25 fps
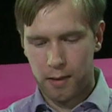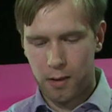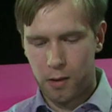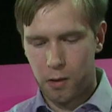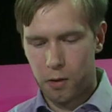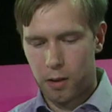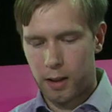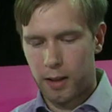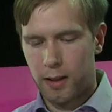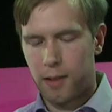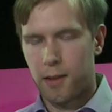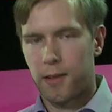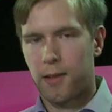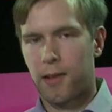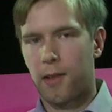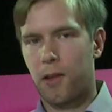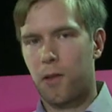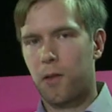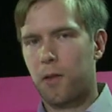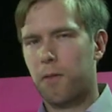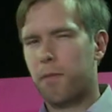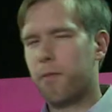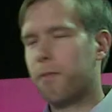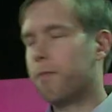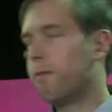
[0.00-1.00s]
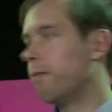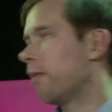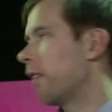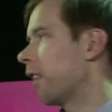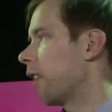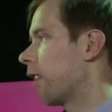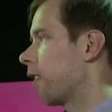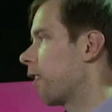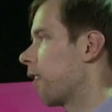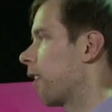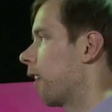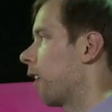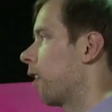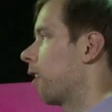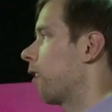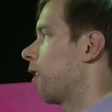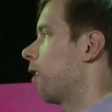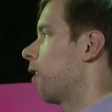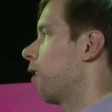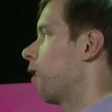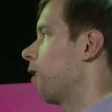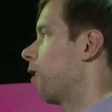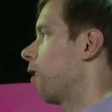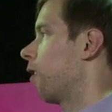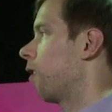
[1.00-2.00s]
Okay, so then
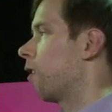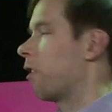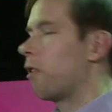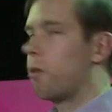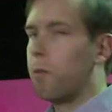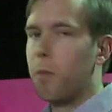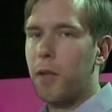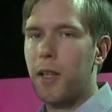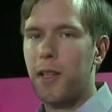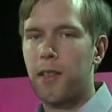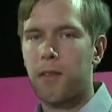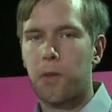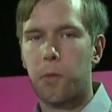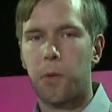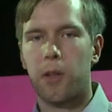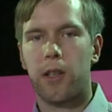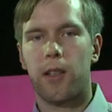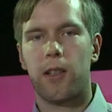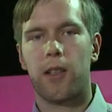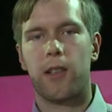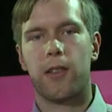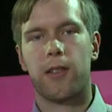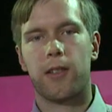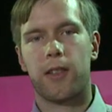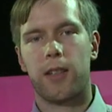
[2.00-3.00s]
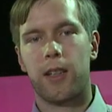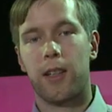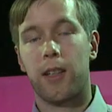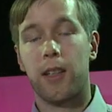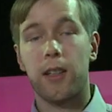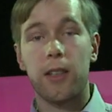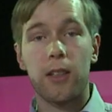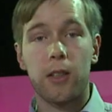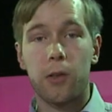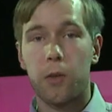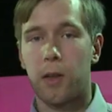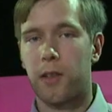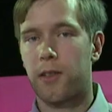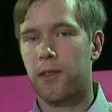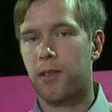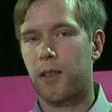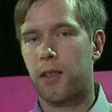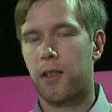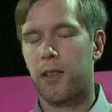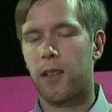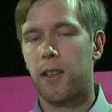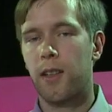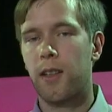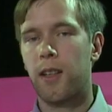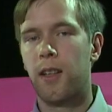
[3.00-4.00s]
you might want to ask another
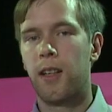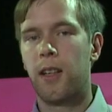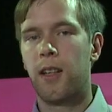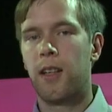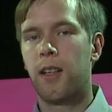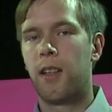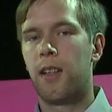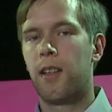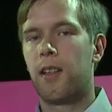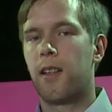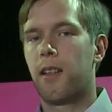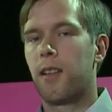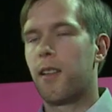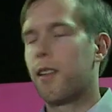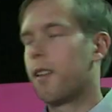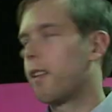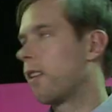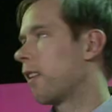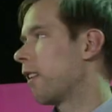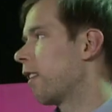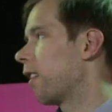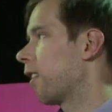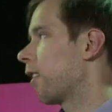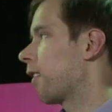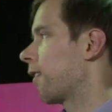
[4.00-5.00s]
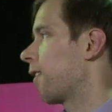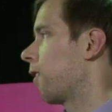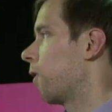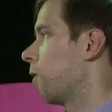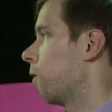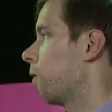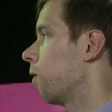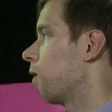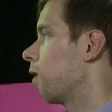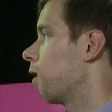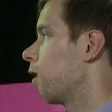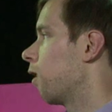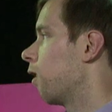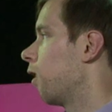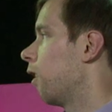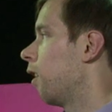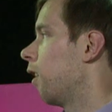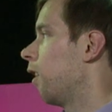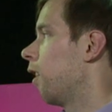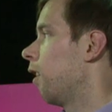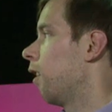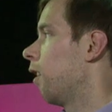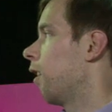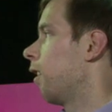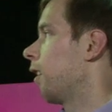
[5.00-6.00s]
question. So
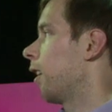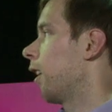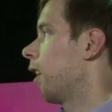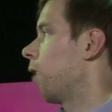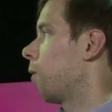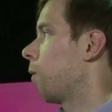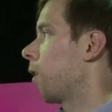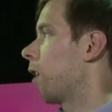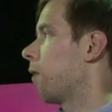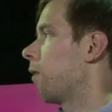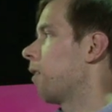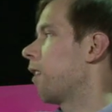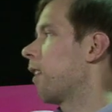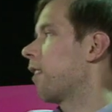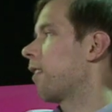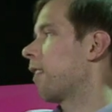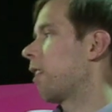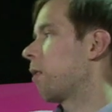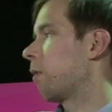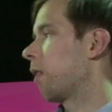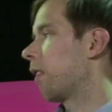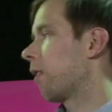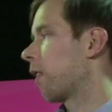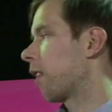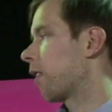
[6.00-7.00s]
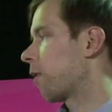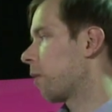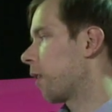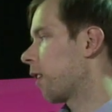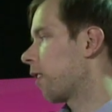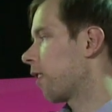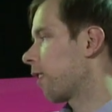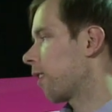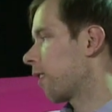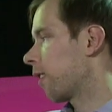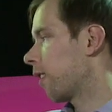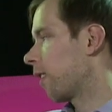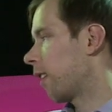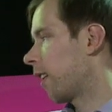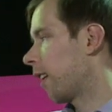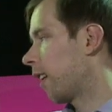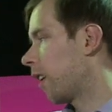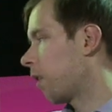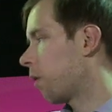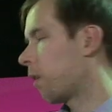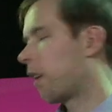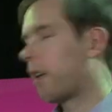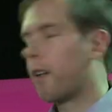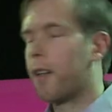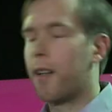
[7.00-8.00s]
here we have the same investment.
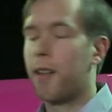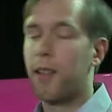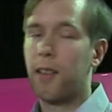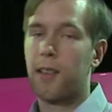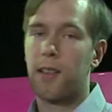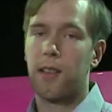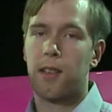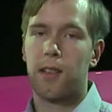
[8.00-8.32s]
How high